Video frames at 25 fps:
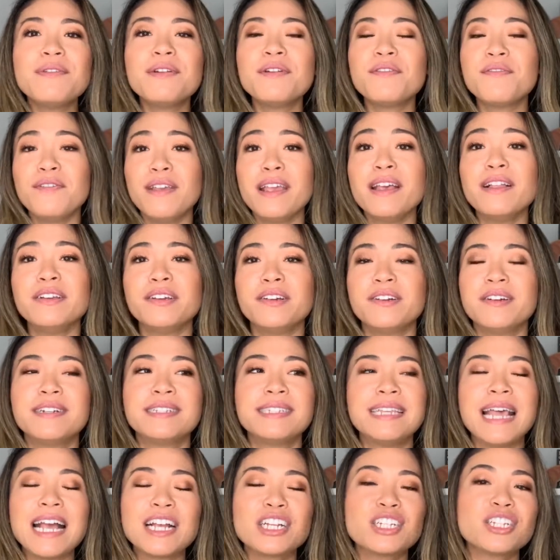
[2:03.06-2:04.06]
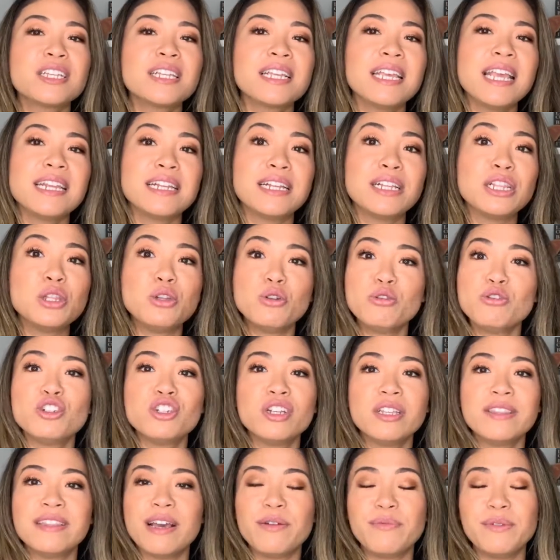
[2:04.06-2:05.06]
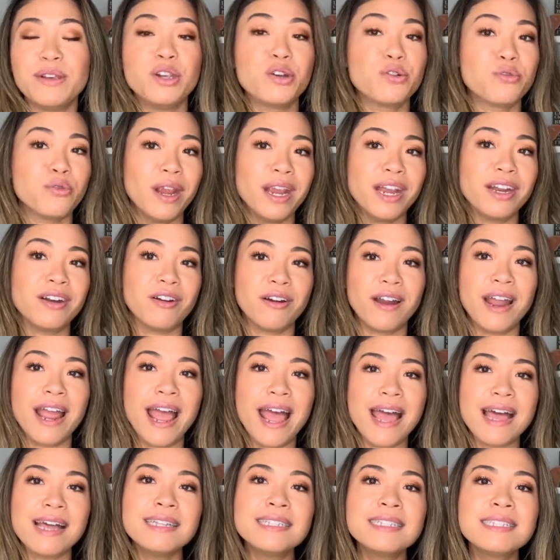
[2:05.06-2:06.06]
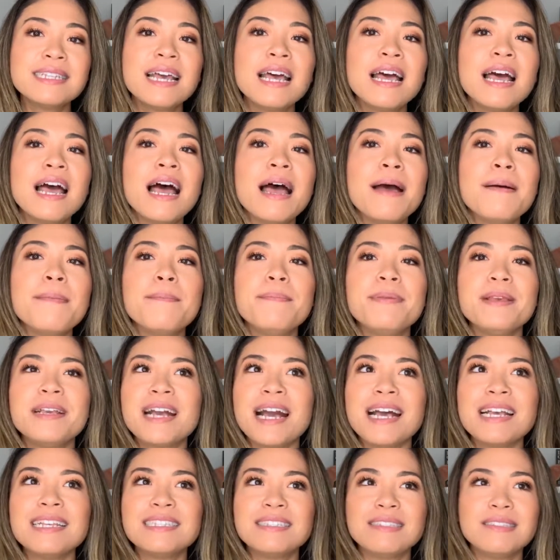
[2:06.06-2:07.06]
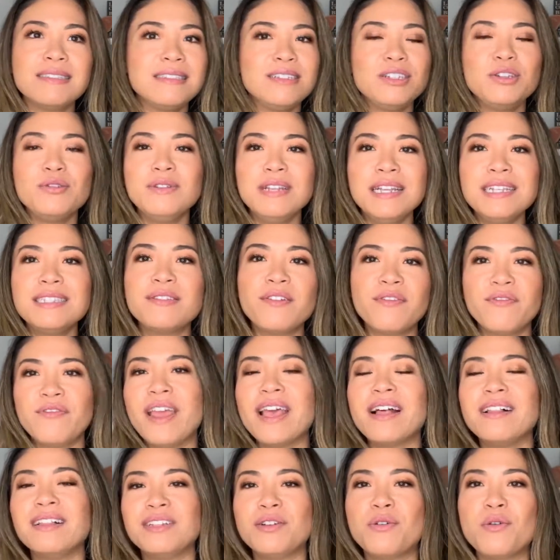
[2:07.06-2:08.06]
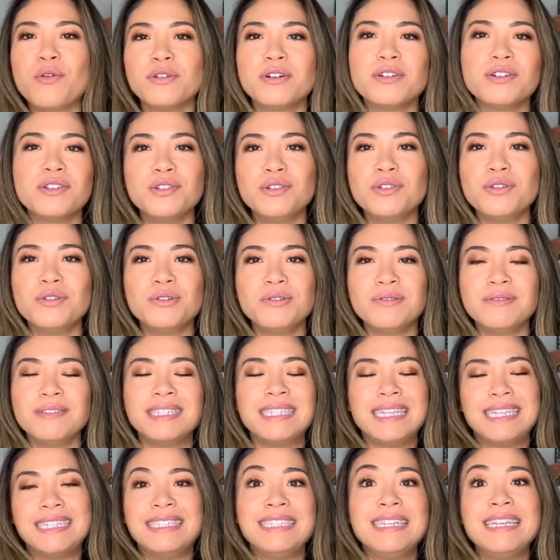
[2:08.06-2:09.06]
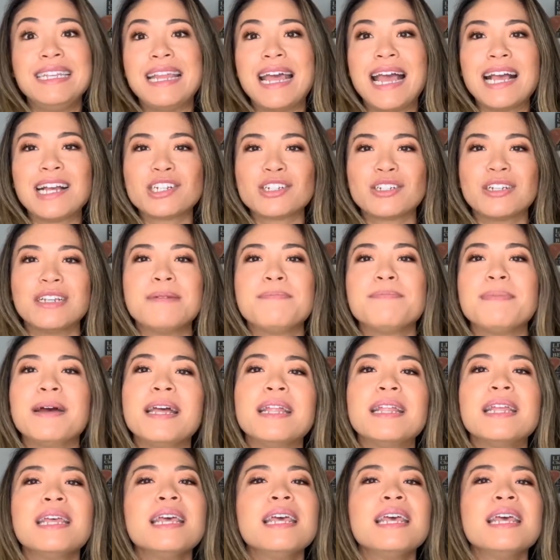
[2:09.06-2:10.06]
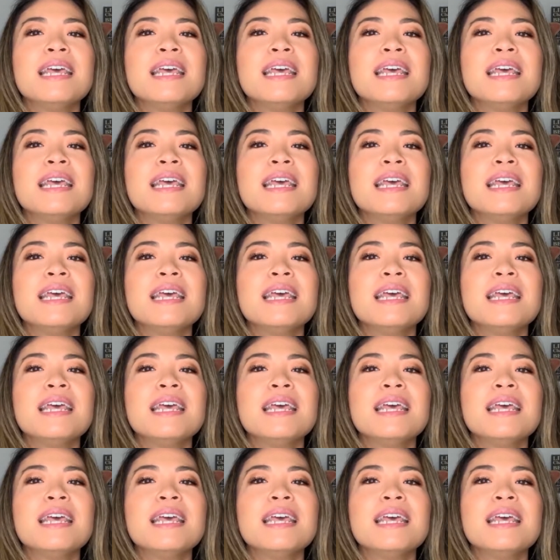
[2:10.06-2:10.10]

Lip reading: in failure. It's actually an illusion that we create in our heads because you need to fail in order to succeed actually. But,